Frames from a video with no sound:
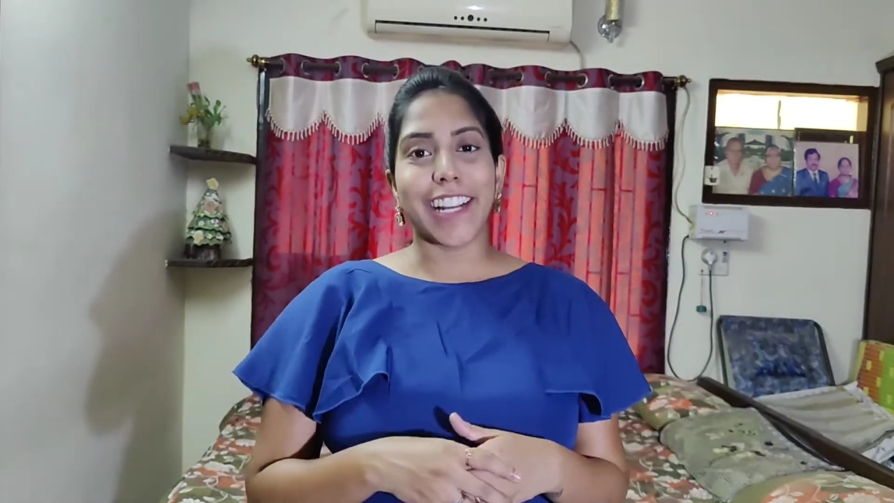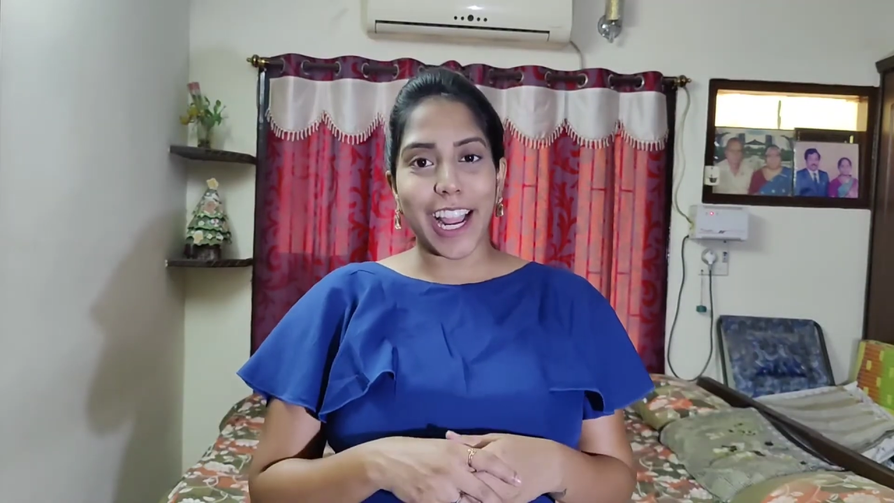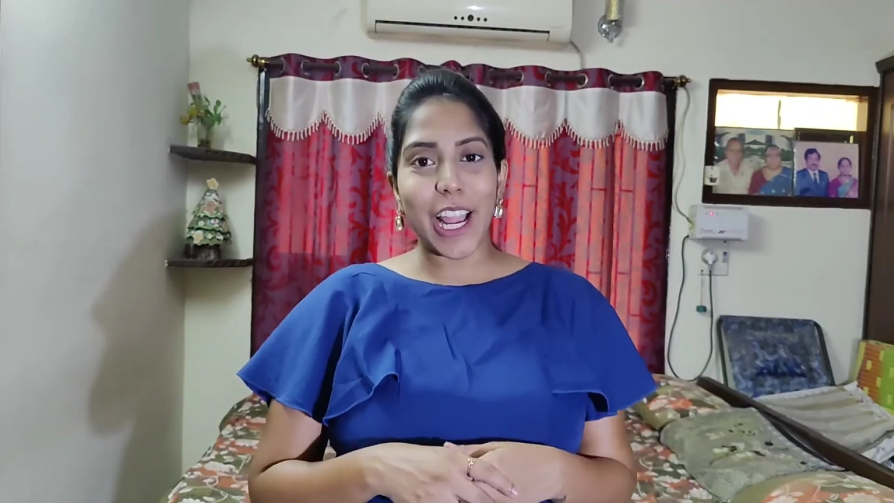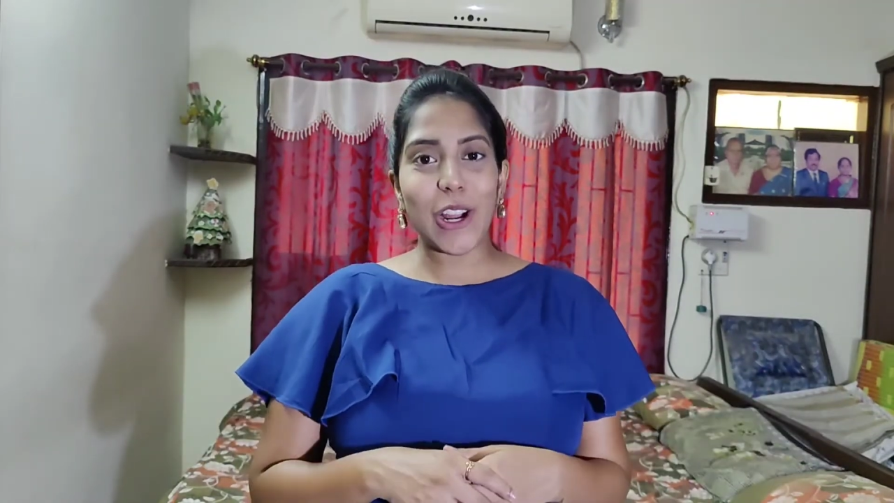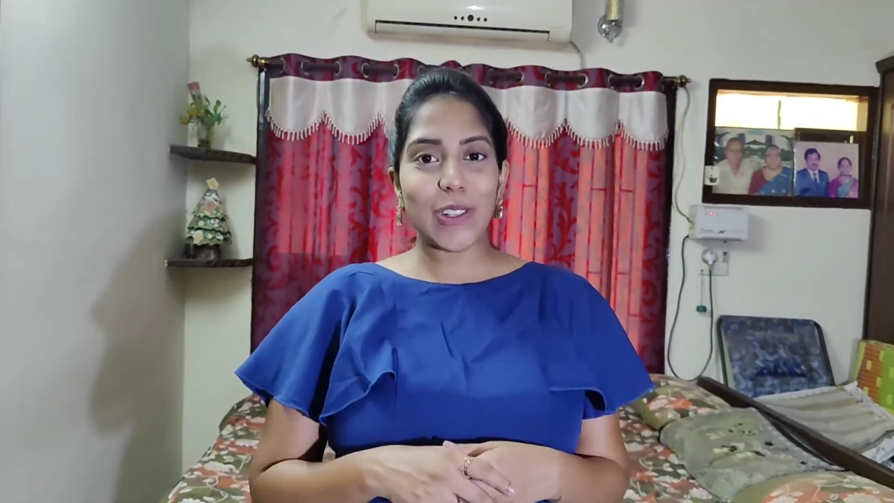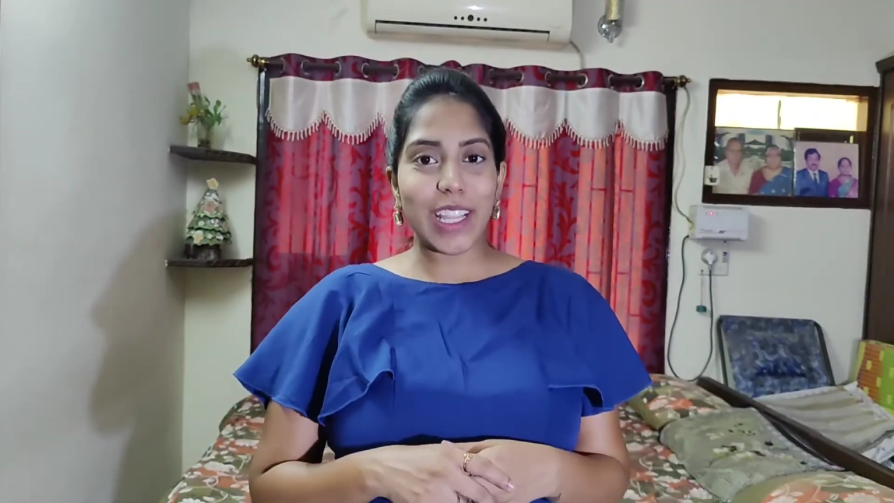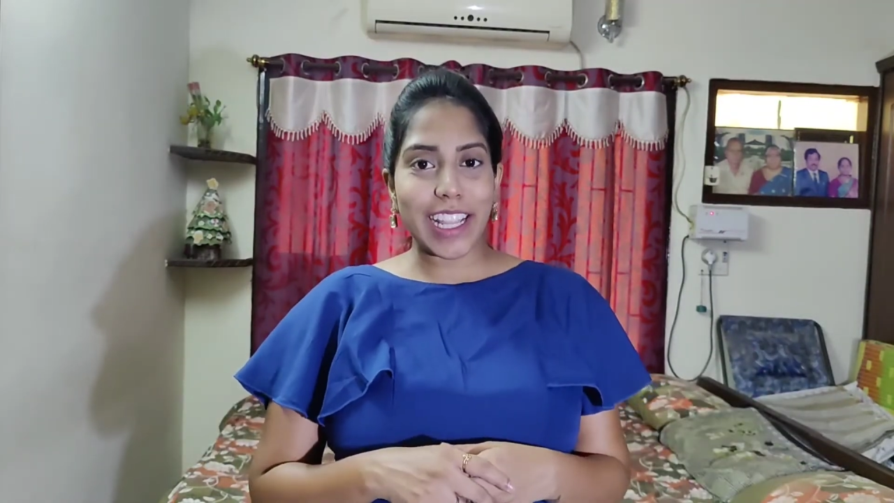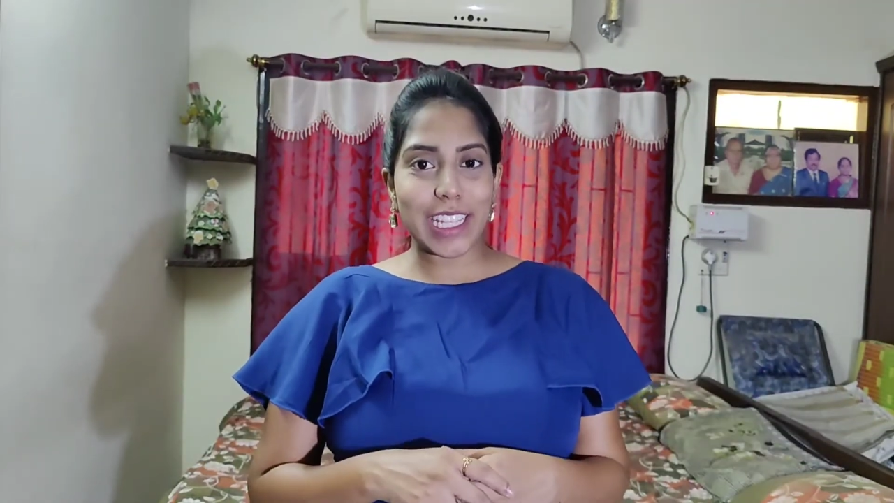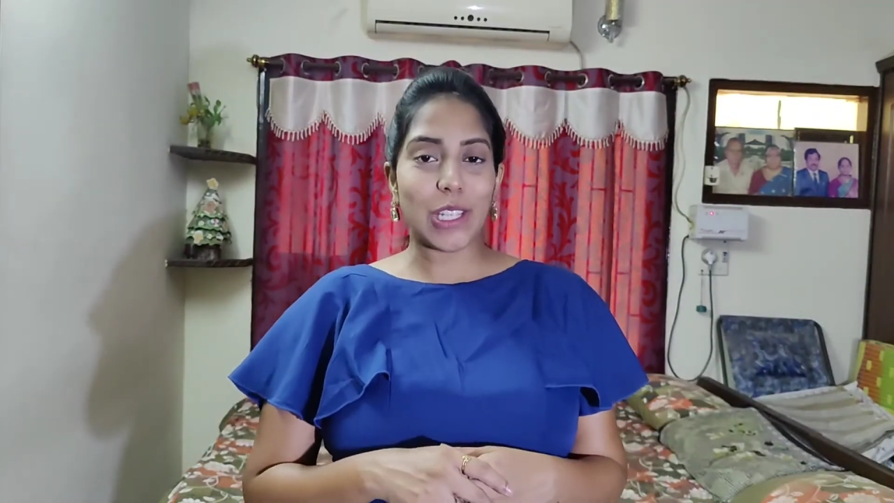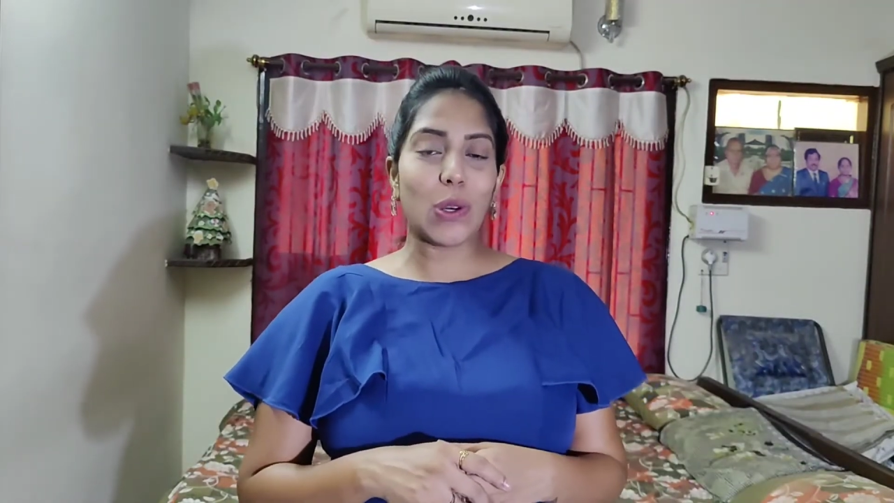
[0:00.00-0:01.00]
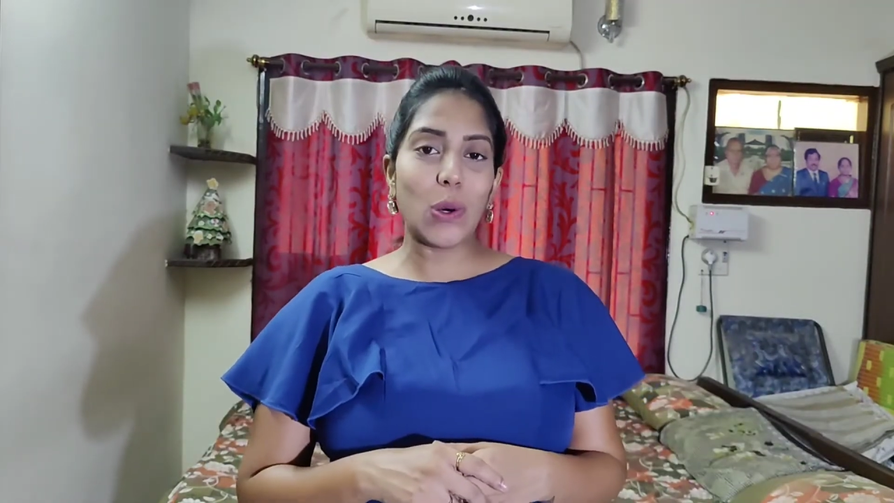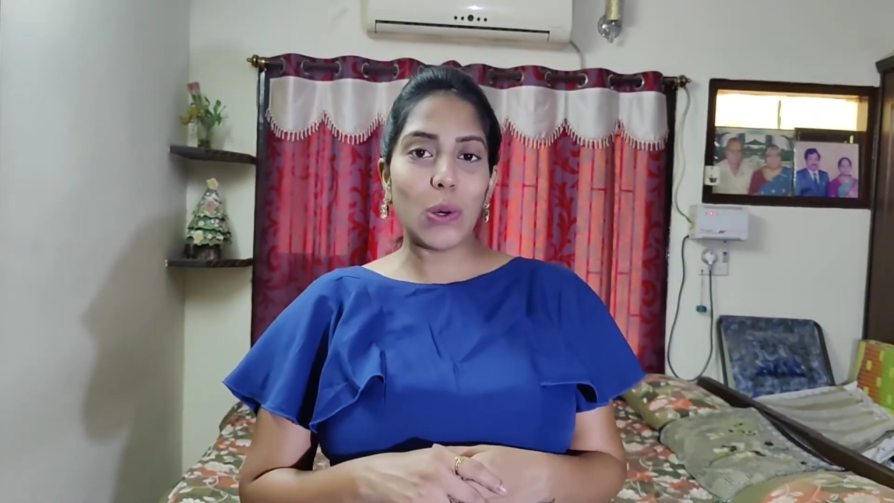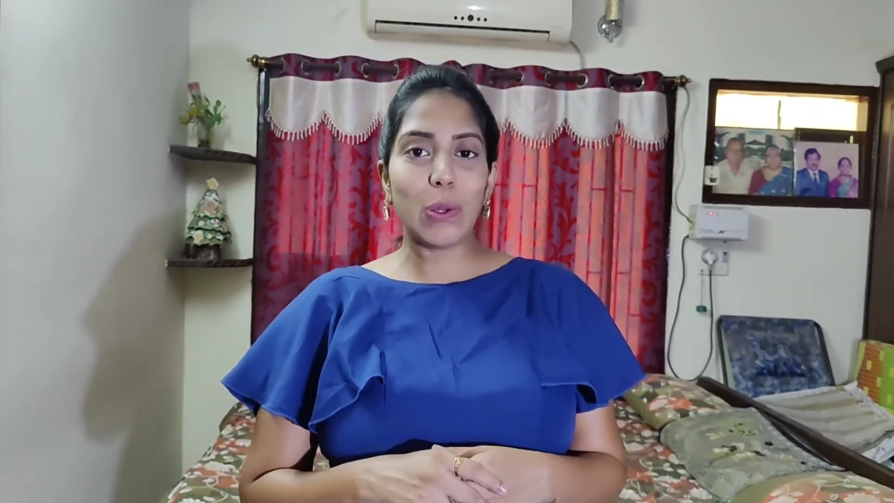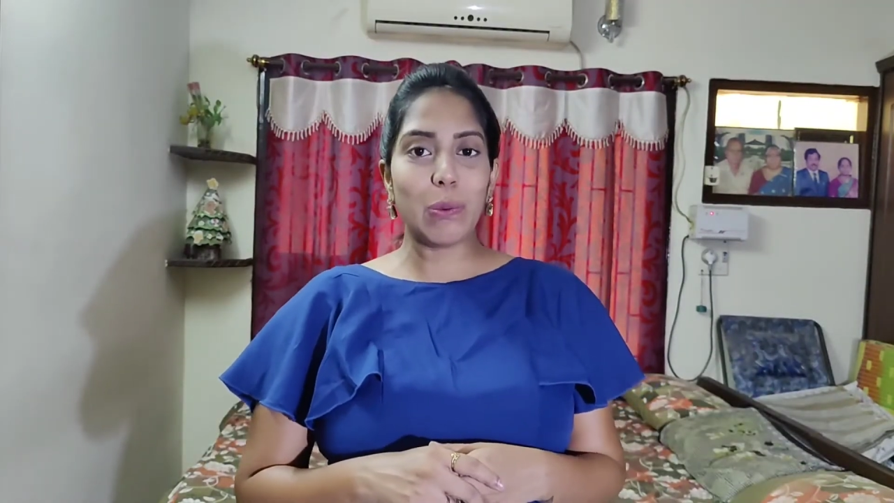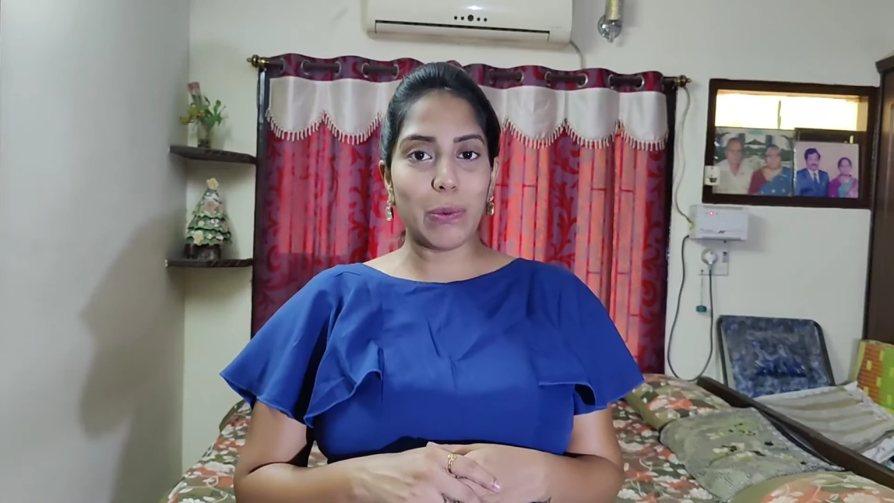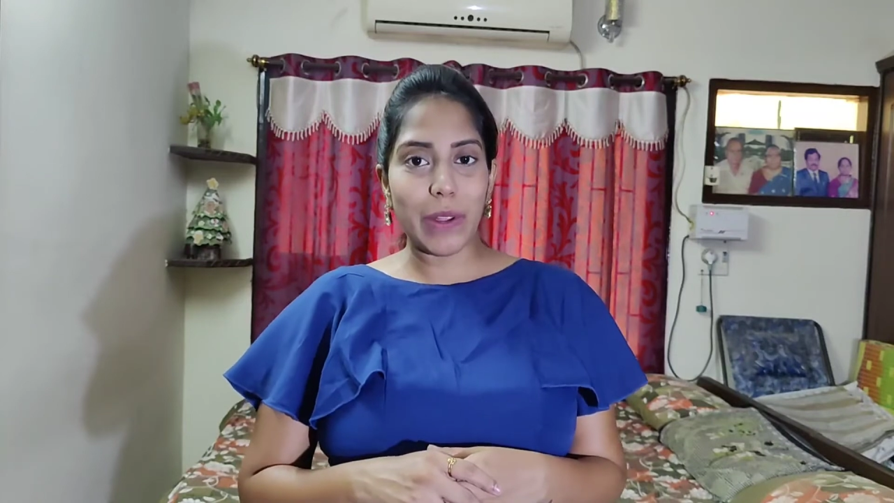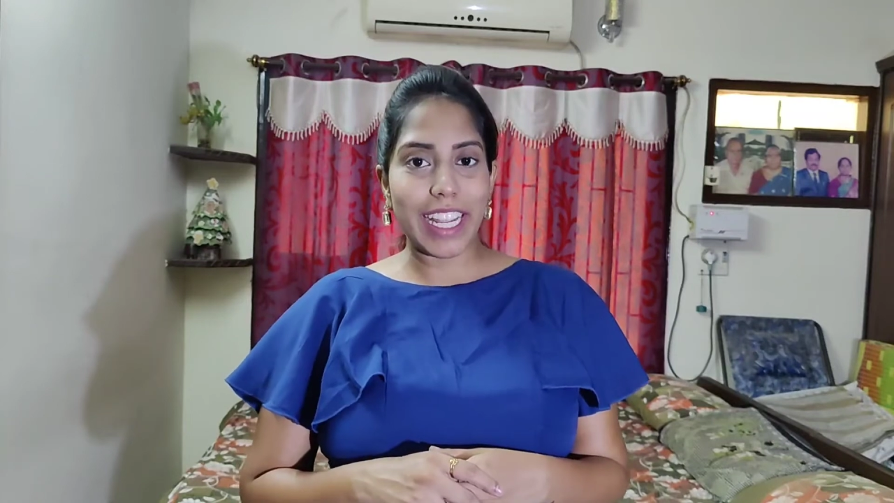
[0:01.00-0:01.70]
Try out this cool